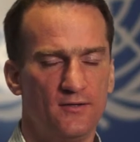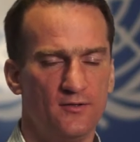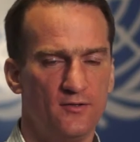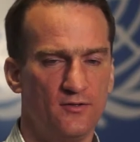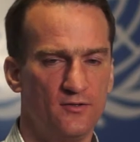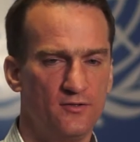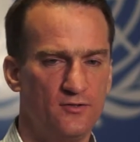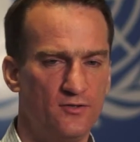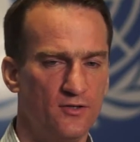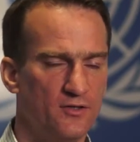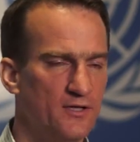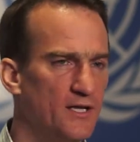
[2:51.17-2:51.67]

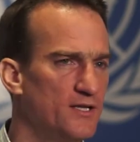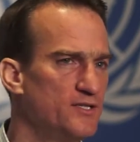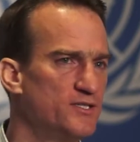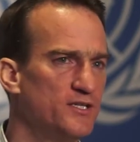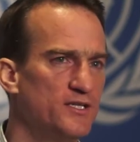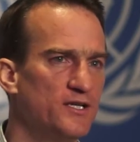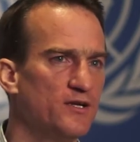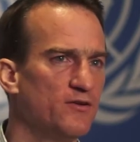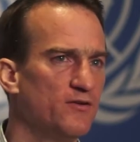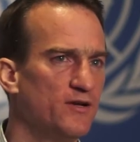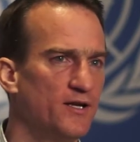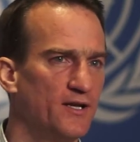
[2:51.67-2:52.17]
Good
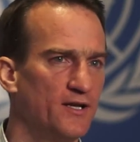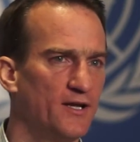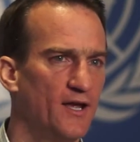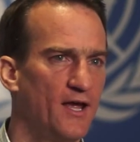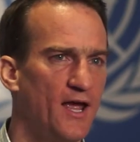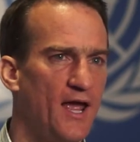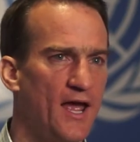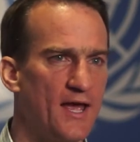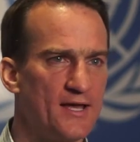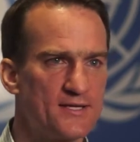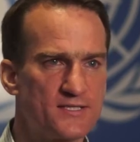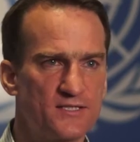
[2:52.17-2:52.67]
engineering
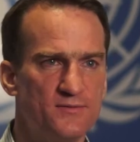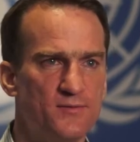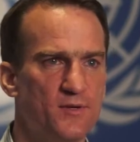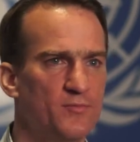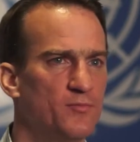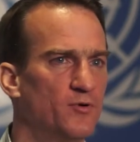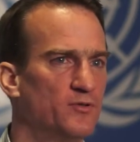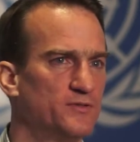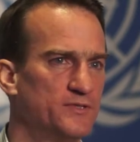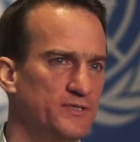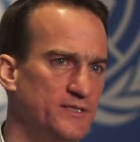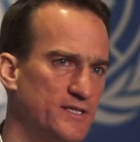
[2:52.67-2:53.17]
has to be
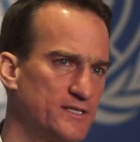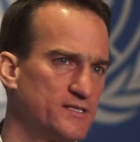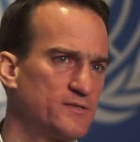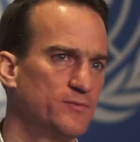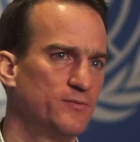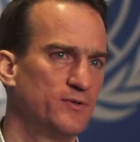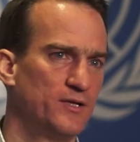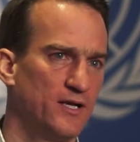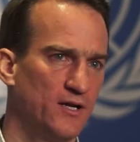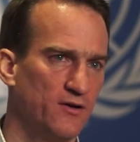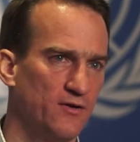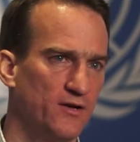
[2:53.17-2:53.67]

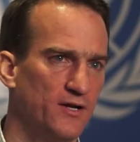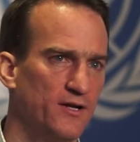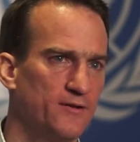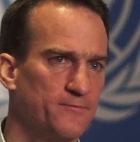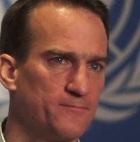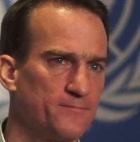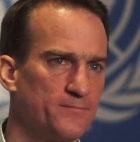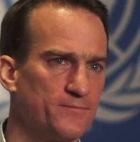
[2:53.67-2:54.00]
multidisciplinary,